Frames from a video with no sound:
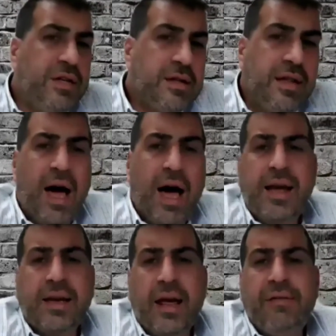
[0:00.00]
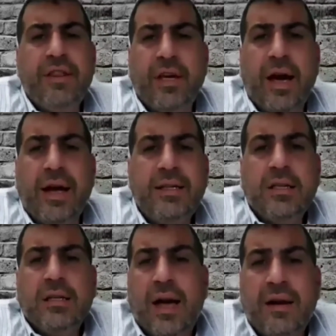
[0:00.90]
the height, everything. I need to
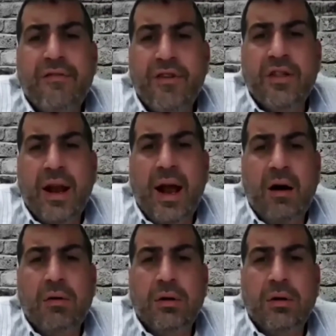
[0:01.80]
kind of figure that out.